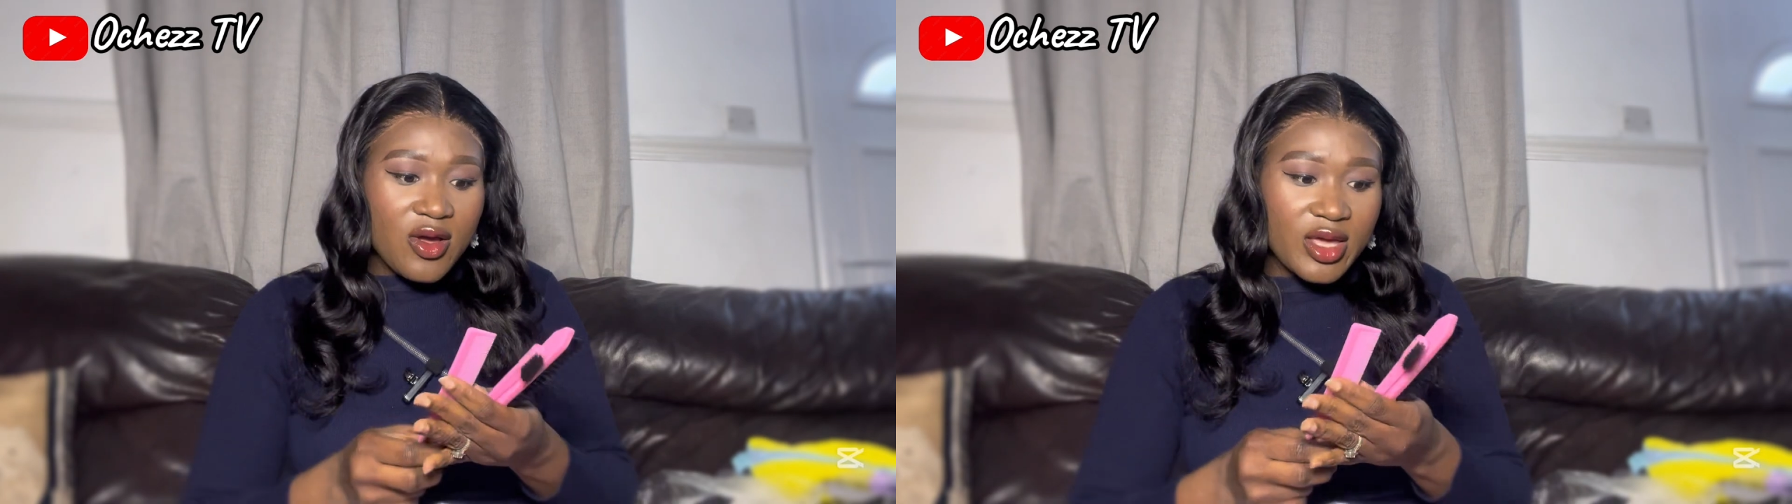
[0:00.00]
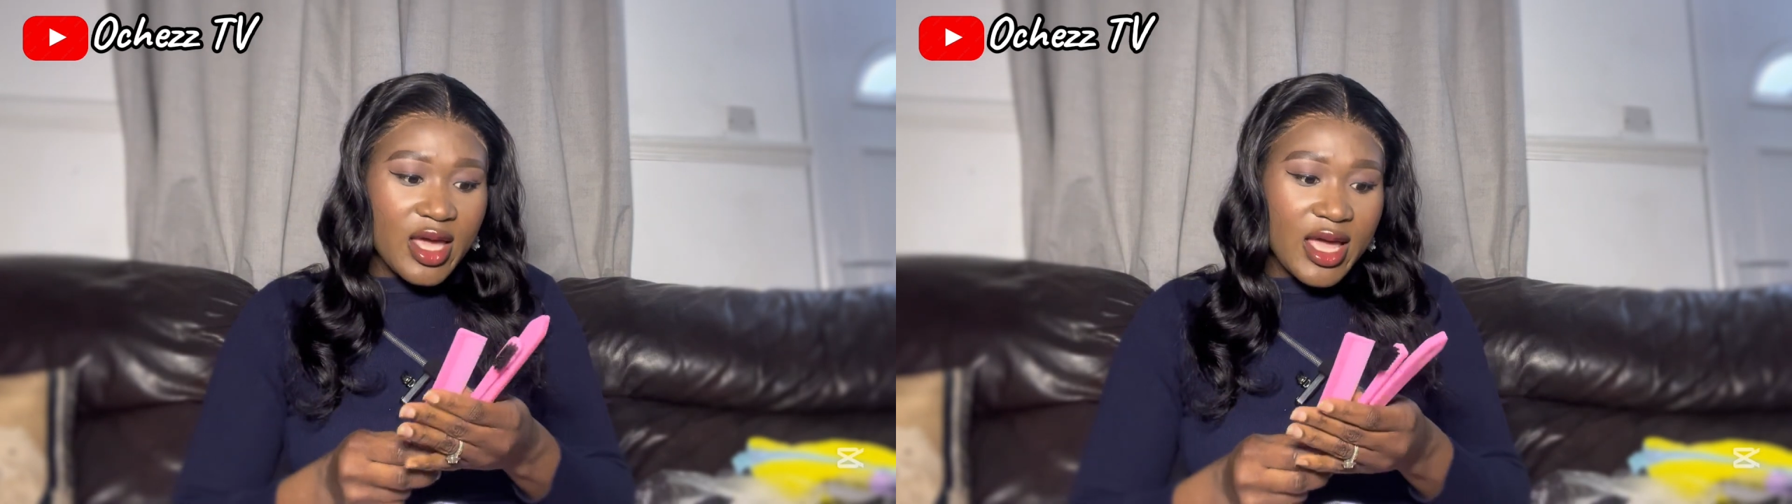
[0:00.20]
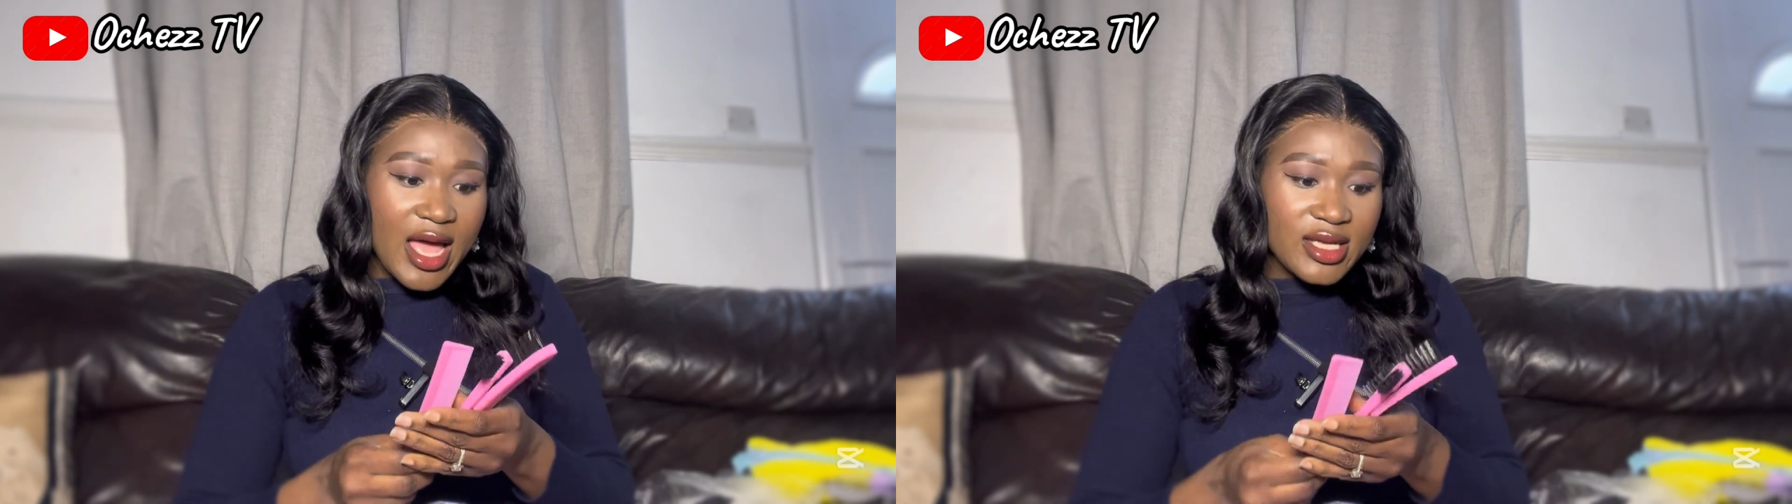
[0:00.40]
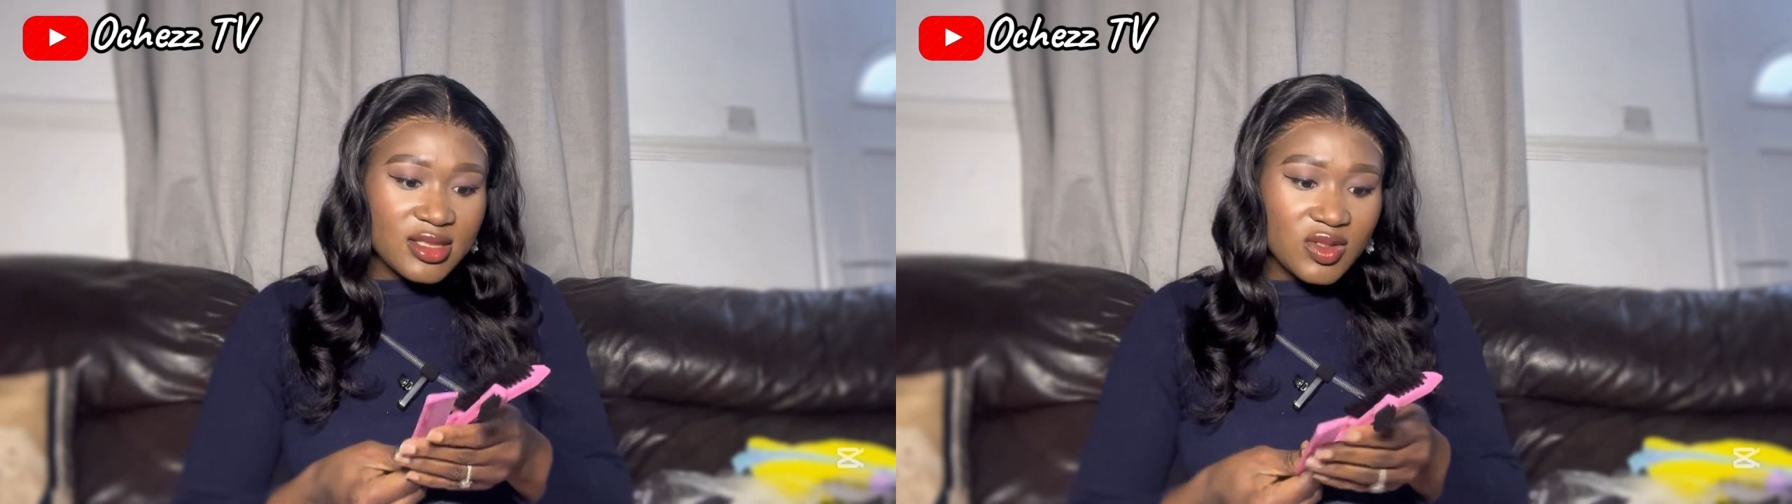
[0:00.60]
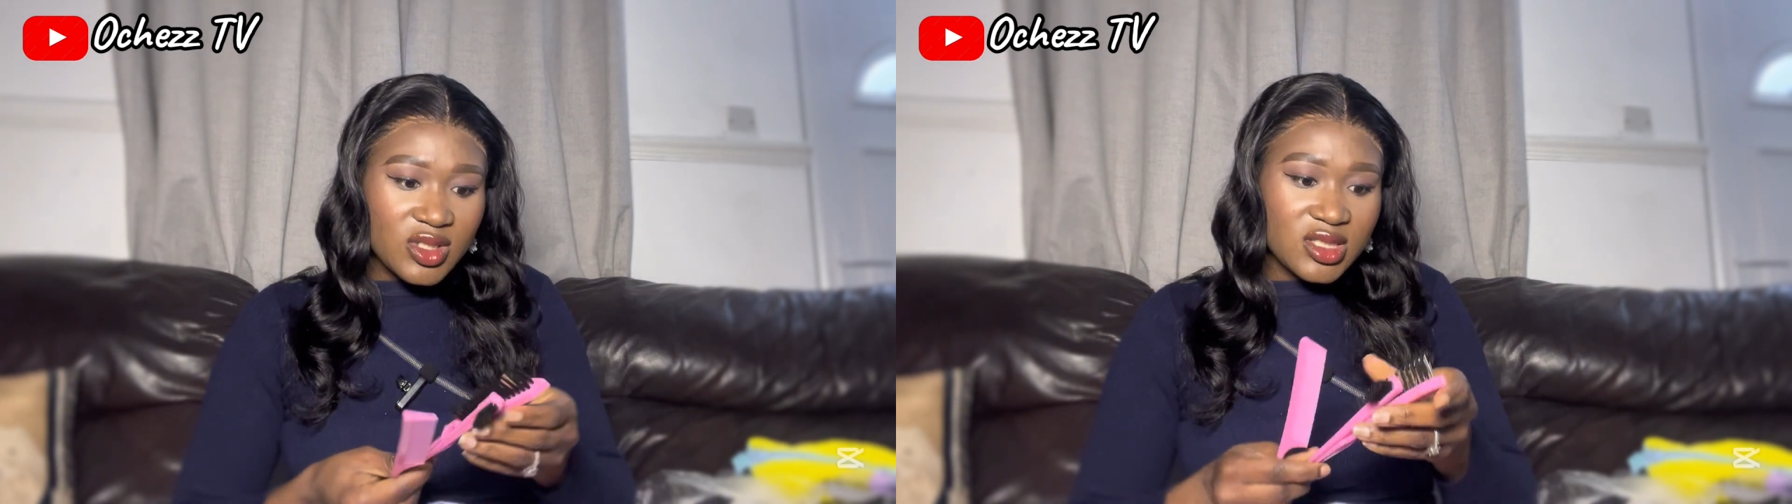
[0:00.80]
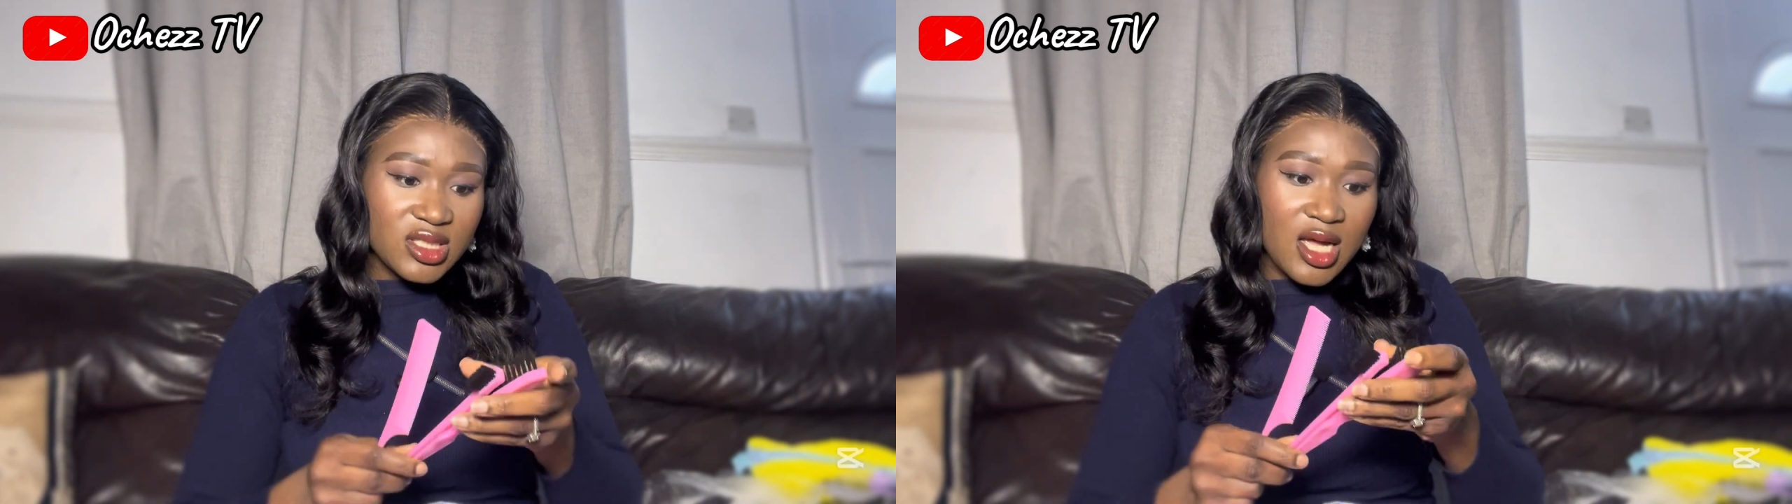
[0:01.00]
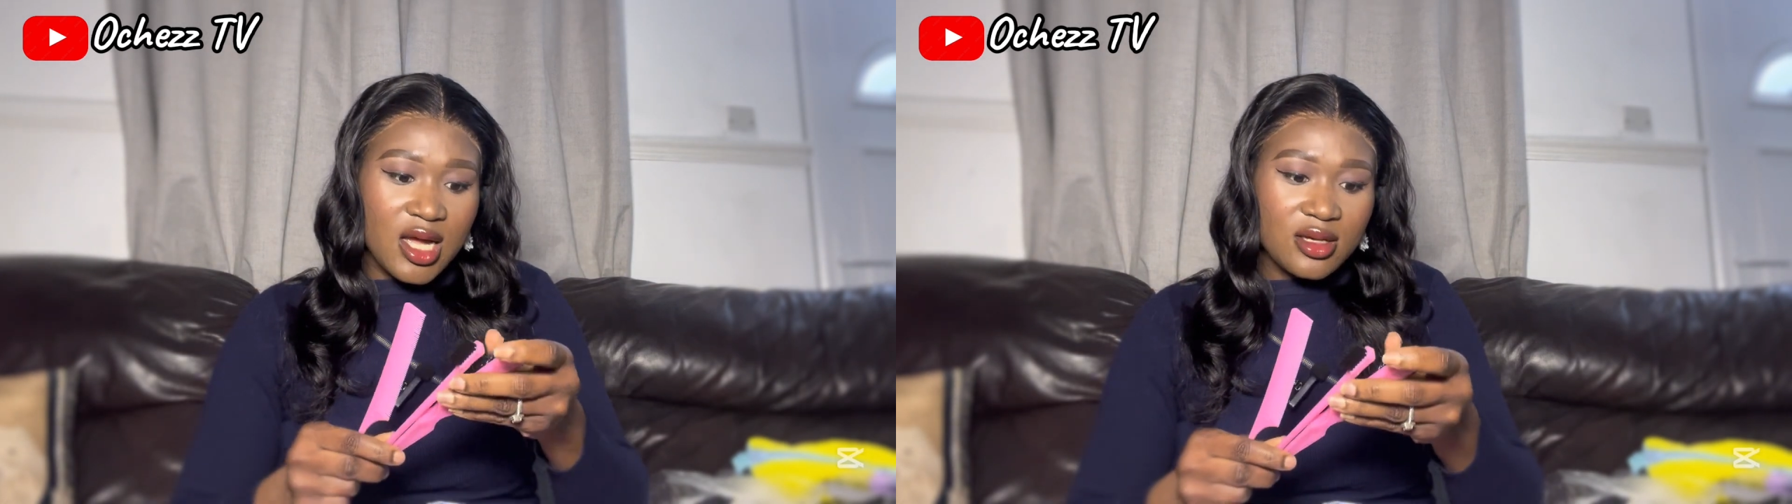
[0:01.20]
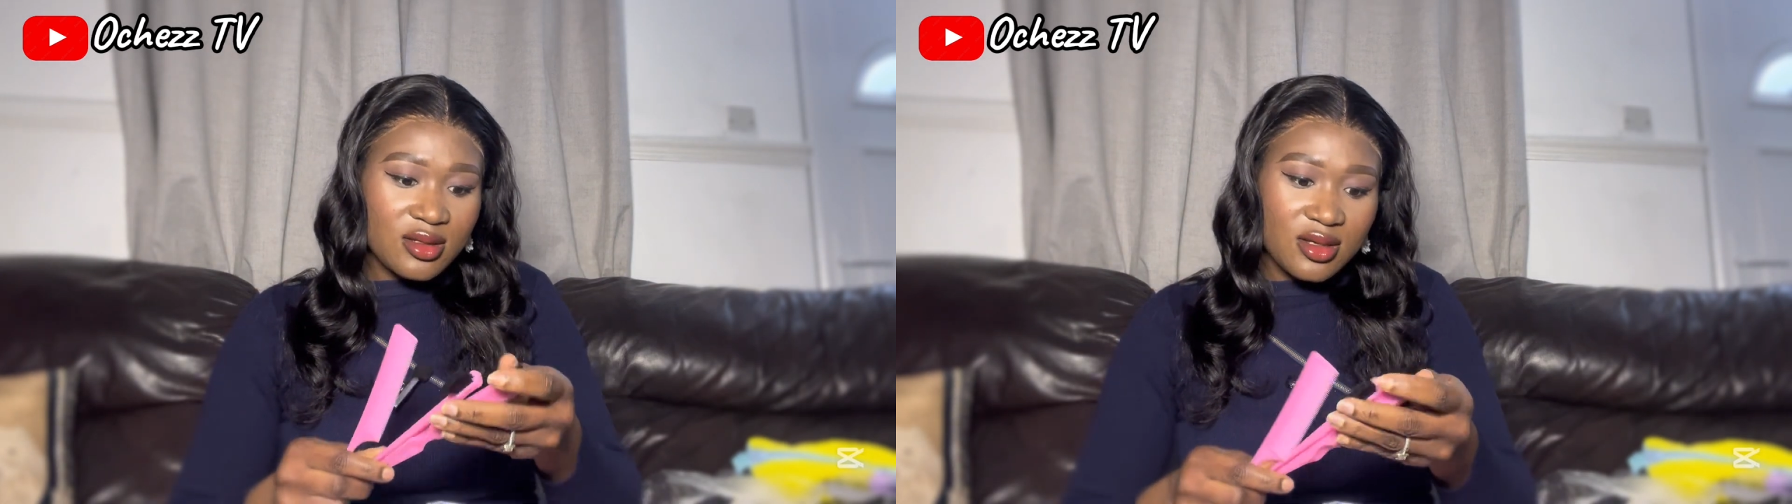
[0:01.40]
Okay, guys, so these are